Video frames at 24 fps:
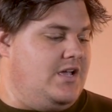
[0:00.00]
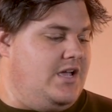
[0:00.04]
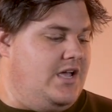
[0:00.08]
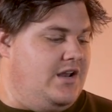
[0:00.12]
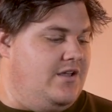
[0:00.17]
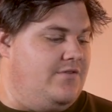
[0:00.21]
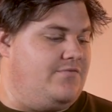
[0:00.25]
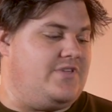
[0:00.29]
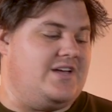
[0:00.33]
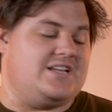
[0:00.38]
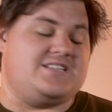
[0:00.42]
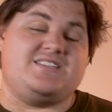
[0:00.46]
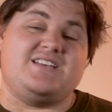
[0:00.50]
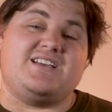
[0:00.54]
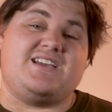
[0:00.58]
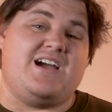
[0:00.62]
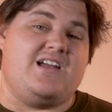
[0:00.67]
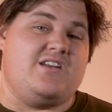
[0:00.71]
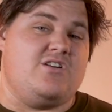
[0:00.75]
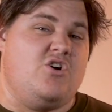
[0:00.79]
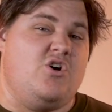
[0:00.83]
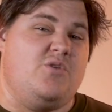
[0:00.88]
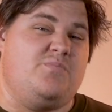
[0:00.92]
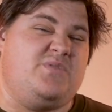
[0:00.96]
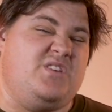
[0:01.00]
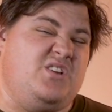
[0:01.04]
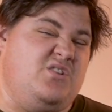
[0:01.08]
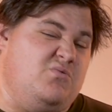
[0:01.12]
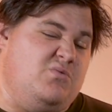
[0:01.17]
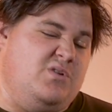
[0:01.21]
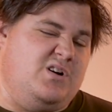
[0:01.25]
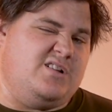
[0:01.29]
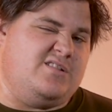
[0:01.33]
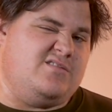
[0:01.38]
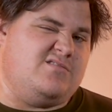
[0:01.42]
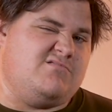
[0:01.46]
And if that's the kind of hope that you
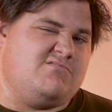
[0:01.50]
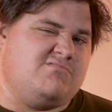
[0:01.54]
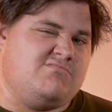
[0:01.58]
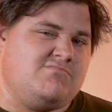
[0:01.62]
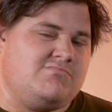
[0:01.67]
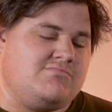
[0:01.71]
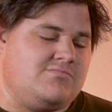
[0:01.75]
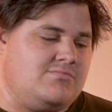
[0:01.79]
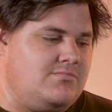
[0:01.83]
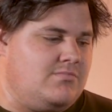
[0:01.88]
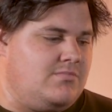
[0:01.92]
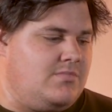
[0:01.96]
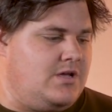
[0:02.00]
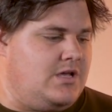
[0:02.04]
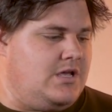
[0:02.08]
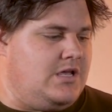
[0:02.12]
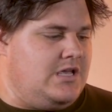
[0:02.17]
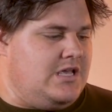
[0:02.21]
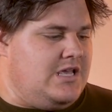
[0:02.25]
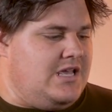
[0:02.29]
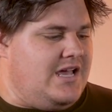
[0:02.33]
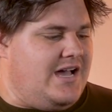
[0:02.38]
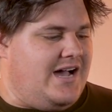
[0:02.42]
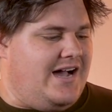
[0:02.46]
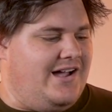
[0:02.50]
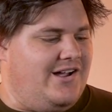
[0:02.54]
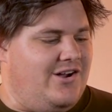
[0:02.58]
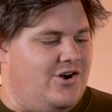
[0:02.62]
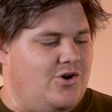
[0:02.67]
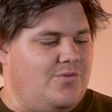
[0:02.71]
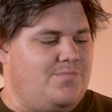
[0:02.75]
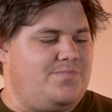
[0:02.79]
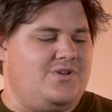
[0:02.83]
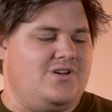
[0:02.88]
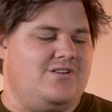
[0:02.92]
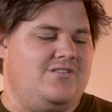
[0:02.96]
want, I
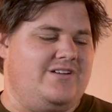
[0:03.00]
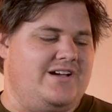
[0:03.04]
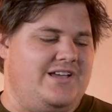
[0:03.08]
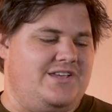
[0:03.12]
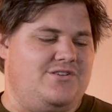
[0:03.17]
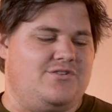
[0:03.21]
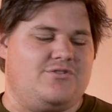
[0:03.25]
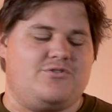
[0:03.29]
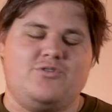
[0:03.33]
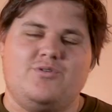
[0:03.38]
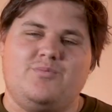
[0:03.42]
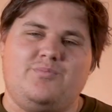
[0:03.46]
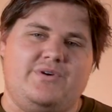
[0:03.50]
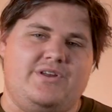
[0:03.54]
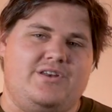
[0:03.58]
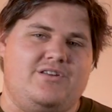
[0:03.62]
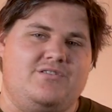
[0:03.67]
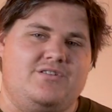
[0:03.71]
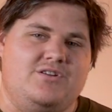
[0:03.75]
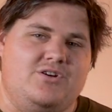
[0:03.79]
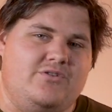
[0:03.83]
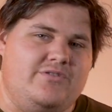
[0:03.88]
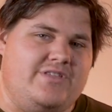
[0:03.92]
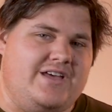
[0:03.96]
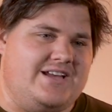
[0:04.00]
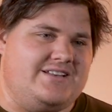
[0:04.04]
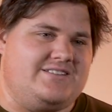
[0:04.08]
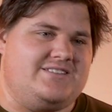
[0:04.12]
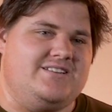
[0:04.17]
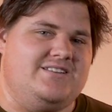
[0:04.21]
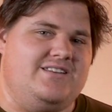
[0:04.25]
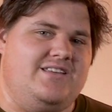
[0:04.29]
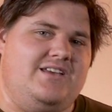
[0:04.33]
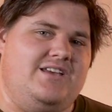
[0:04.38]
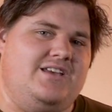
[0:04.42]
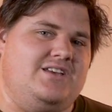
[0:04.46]
hope you'll let your group leader know that
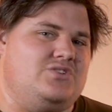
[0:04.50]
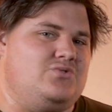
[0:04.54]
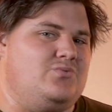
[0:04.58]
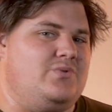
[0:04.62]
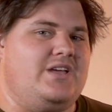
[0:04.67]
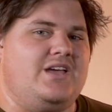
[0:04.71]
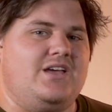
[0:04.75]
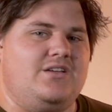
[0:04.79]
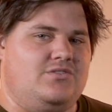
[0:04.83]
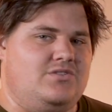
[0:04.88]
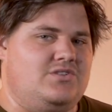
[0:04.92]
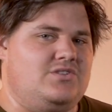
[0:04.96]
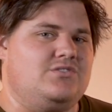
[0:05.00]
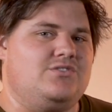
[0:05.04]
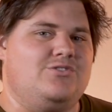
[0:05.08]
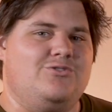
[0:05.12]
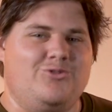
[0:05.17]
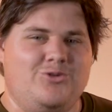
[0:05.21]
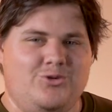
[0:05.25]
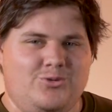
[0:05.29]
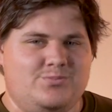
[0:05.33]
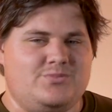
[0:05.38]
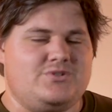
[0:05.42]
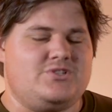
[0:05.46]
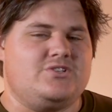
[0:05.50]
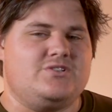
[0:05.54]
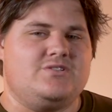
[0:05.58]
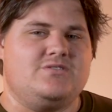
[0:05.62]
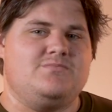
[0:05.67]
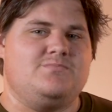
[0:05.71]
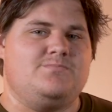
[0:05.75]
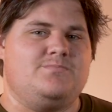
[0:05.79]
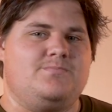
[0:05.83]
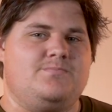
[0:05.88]
today as we head to groups.